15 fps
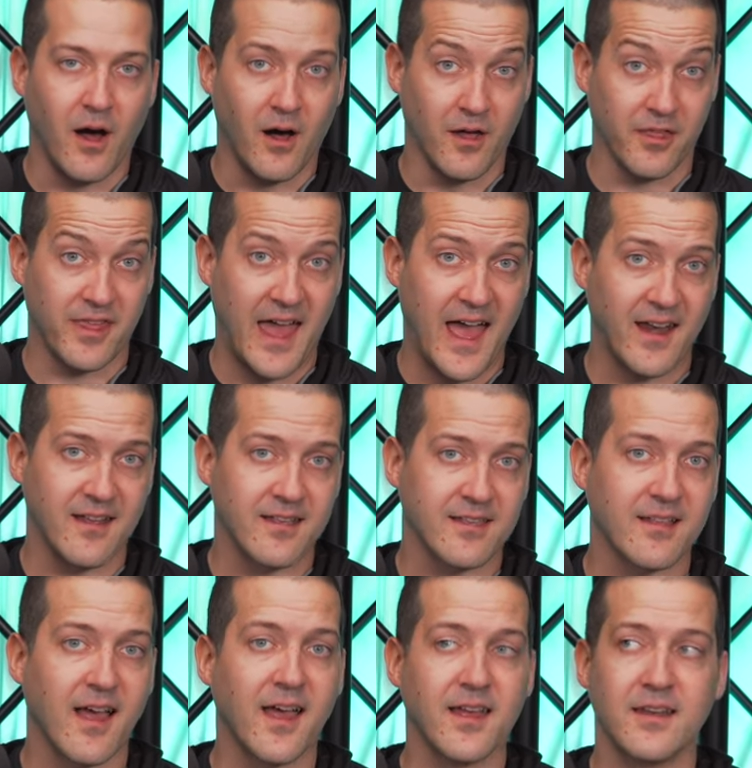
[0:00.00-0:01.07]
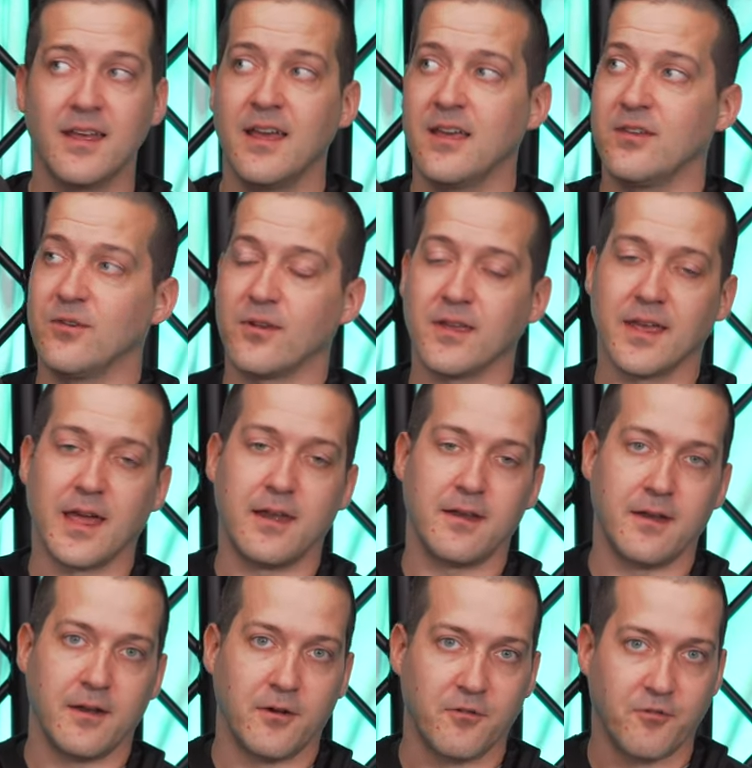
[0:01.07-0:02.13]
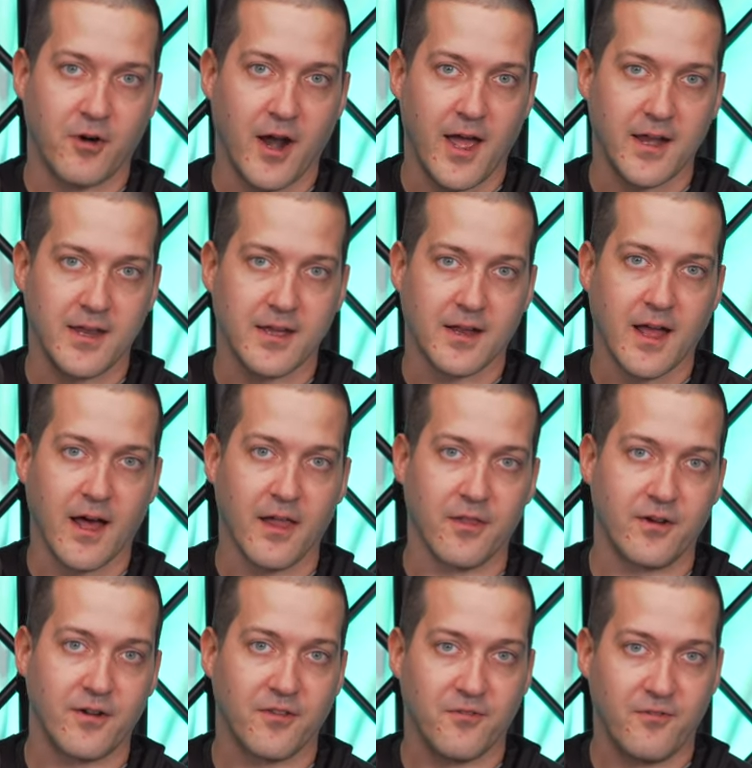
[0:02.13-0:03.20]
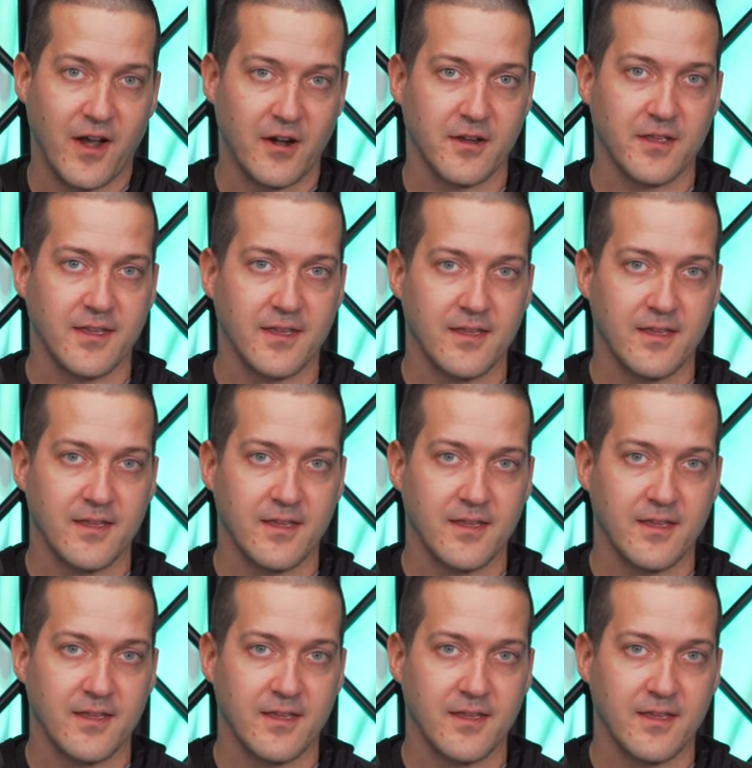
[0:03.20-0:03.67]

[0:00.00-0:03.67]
All that aside, you can get it in a variety of colors very